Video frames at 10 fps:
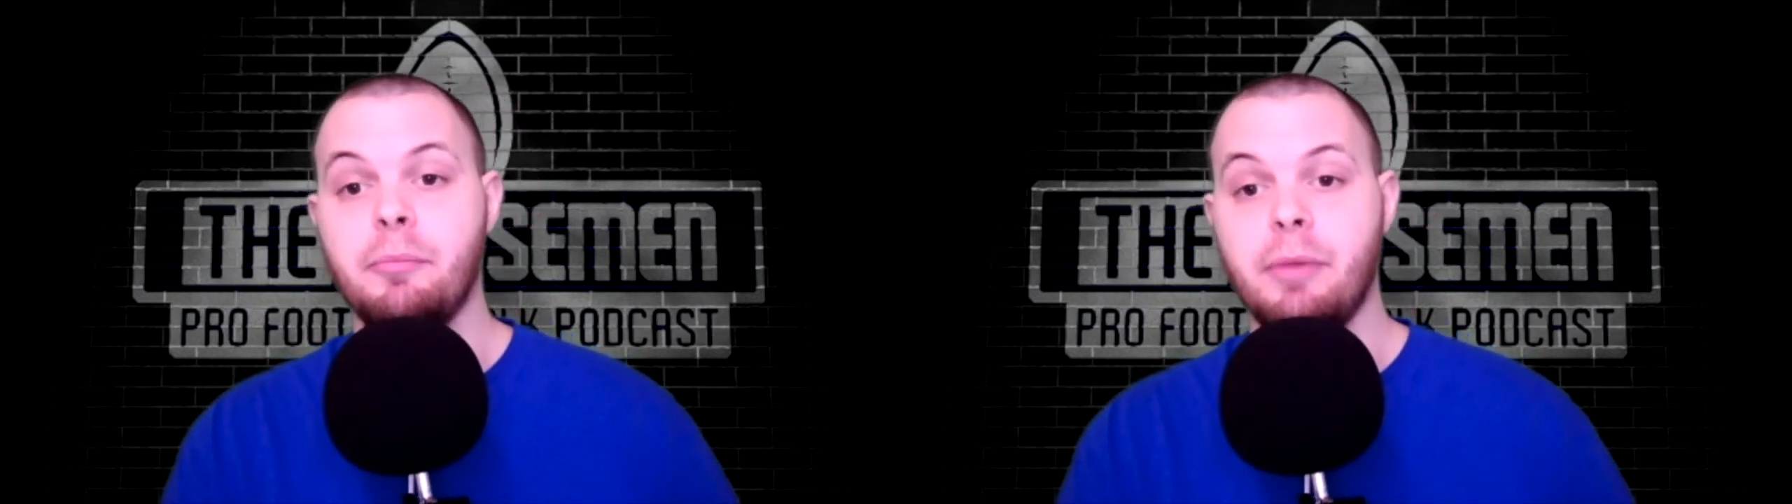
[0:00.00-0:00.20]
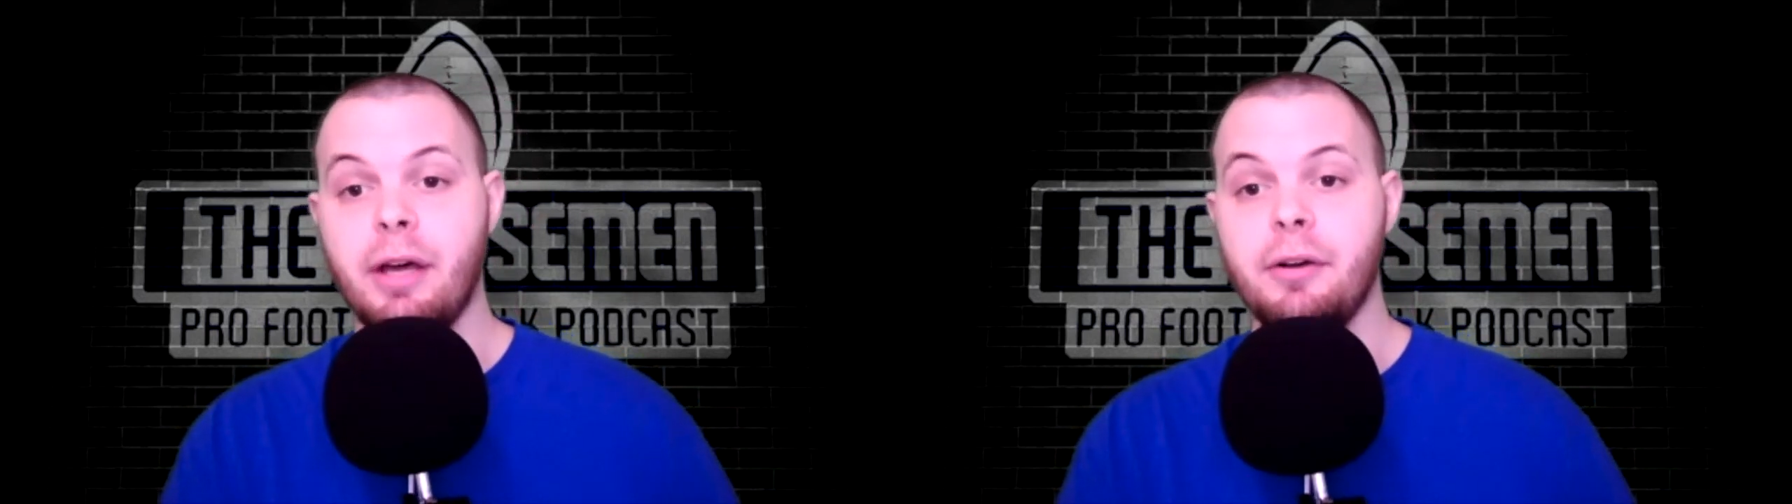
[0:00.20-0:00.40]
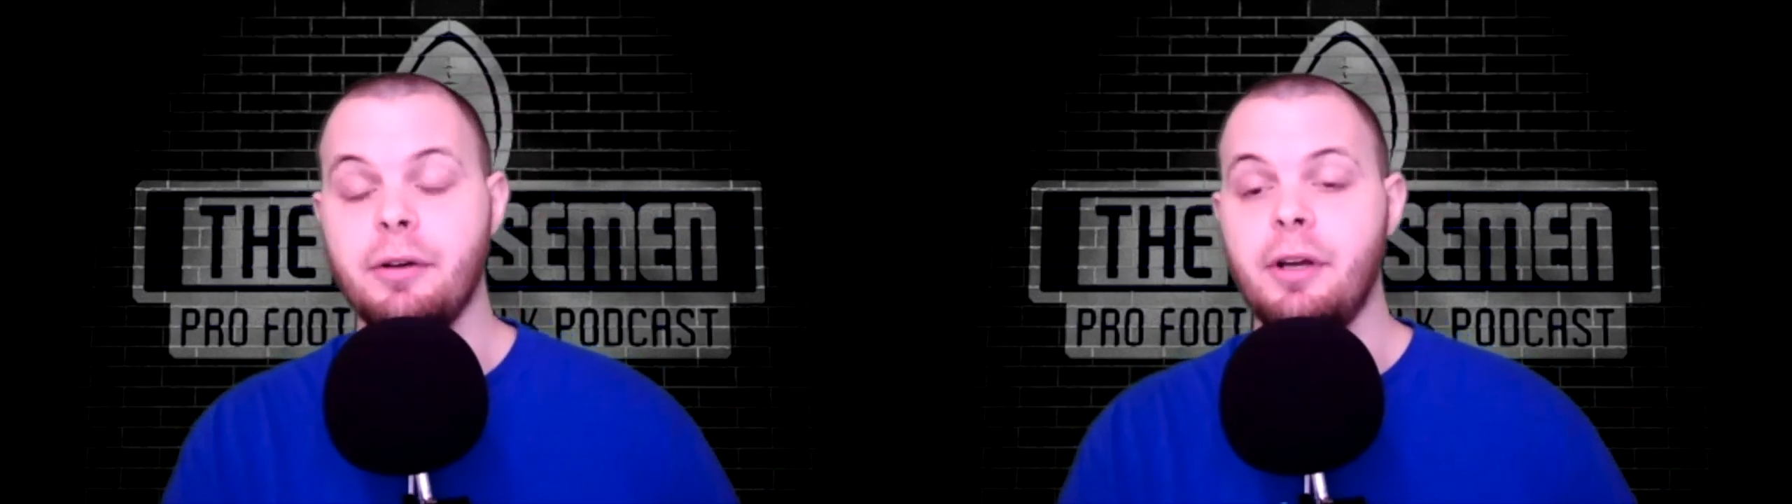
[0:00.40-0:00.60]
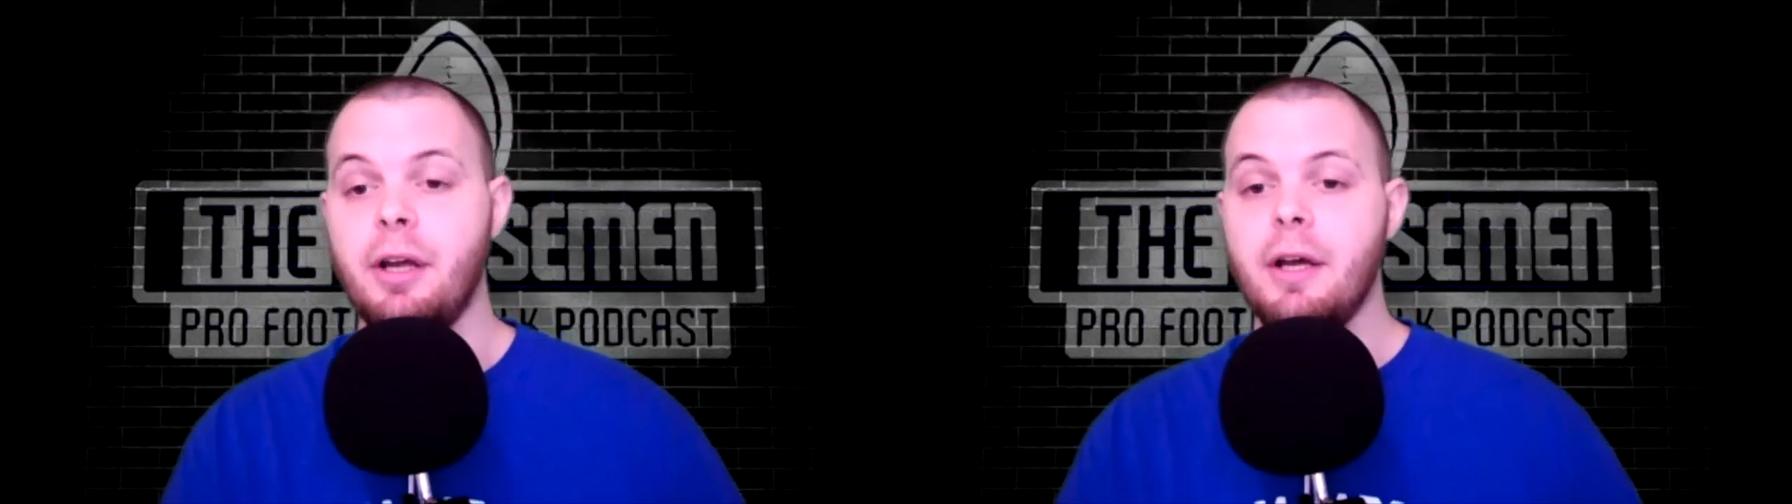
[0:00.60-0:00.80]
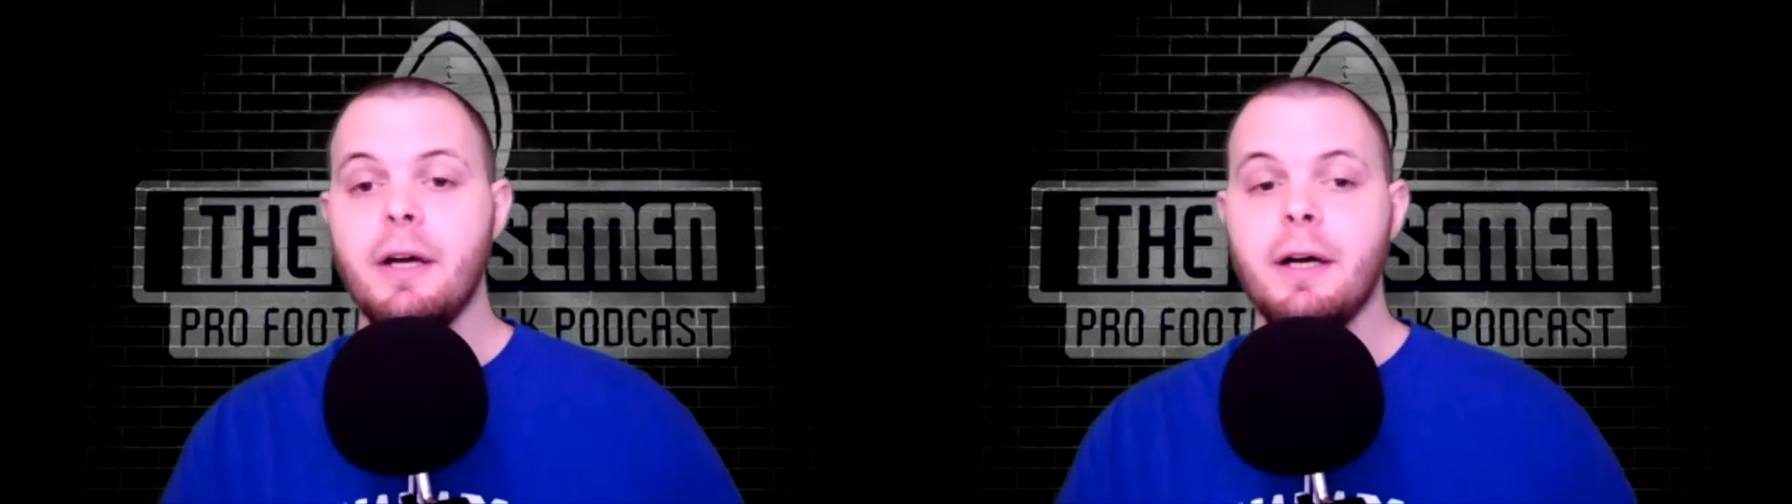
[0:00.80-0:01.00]
better.
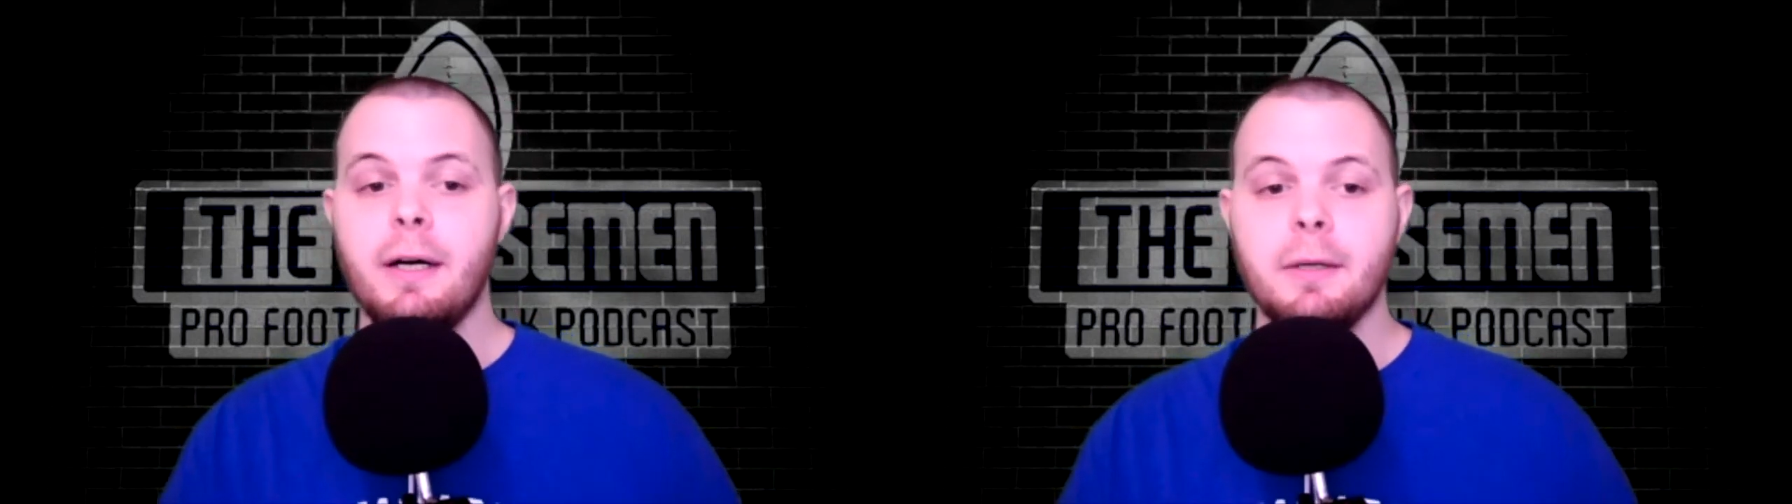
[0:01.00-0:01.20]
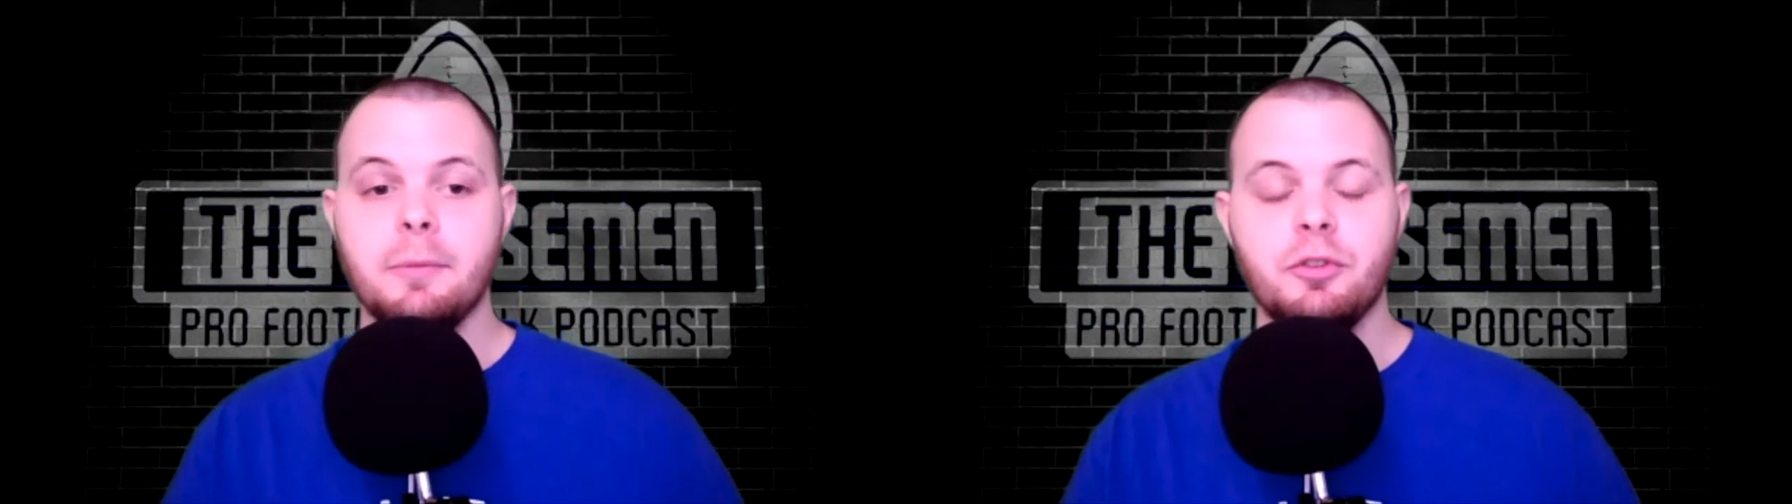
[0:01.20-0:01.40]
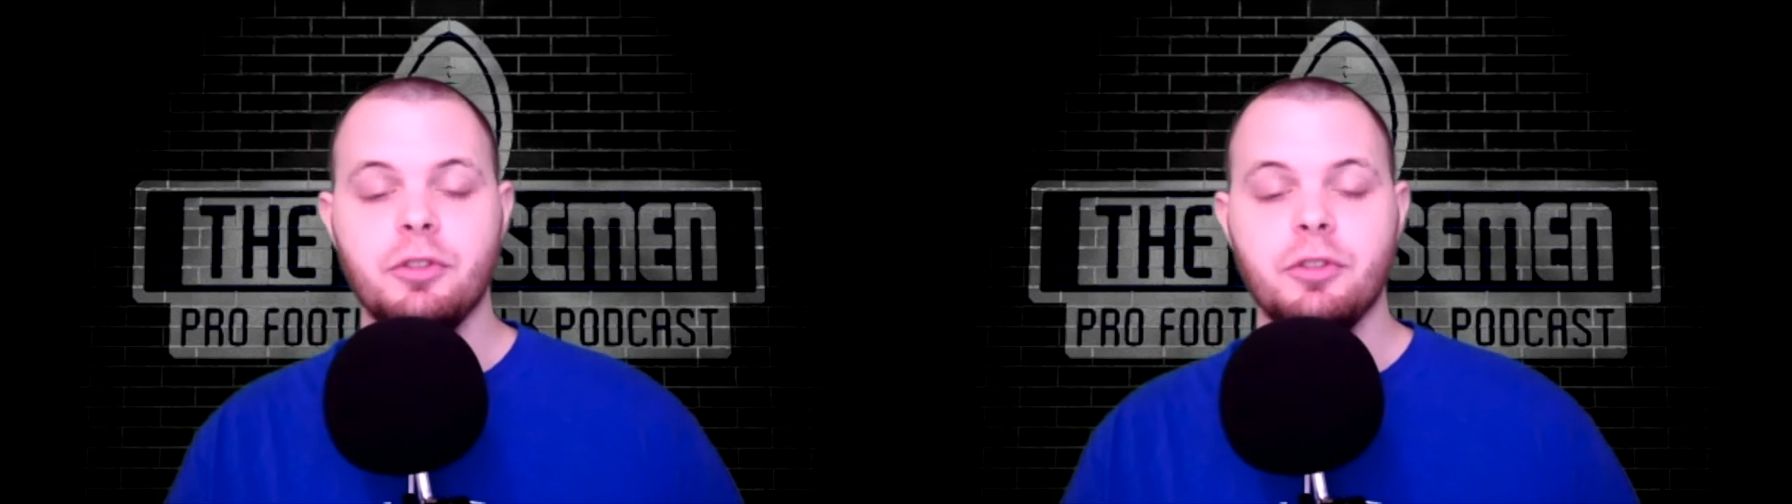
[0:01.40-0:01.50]
So,